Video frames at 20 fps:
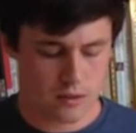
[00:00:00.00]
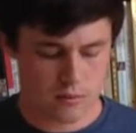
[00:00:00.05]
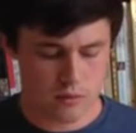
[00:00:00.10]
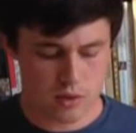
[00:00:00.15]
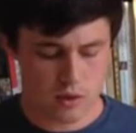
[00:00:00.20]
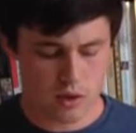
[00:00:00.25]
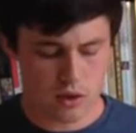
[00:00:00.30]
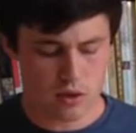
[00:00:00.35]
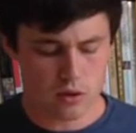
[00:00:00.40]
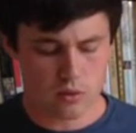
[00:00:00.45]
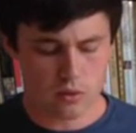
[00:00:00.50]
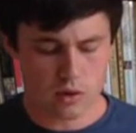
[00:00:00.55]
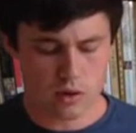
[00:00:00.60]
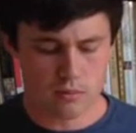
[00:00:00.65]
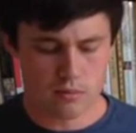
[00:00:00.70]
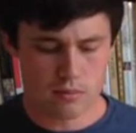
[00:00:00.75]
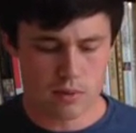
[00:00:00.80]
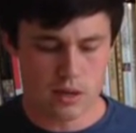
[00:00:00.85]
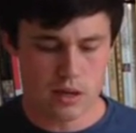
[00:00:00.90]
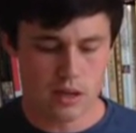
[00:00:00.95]
so you don't want
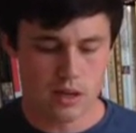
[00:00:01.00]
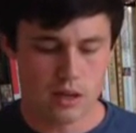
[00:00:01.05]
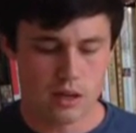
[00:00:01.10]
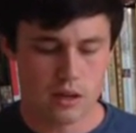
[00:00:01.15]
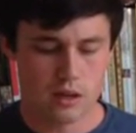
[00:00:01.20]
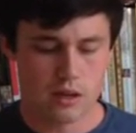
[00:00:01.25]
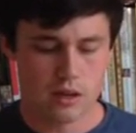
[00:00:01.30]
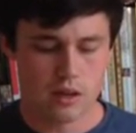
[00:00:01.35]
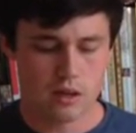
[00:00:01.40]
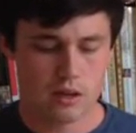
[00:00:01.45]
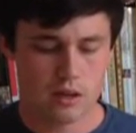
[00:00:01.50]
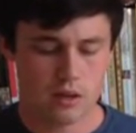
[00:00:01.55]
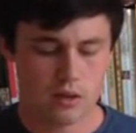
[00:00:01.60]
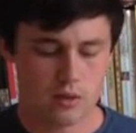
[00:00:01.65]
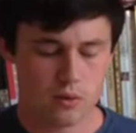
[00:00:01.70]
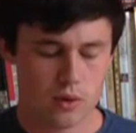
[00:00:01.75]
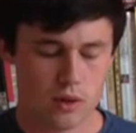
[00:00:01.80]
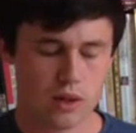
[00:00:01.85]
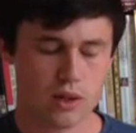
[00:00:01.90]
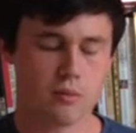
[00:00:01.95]

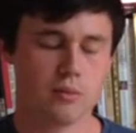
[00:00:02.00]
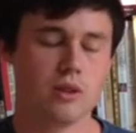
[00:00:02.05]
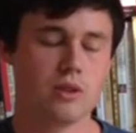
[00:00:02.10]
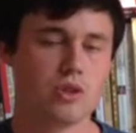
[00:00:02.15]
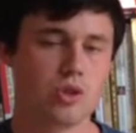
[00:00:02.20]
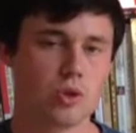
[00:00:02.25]
to come in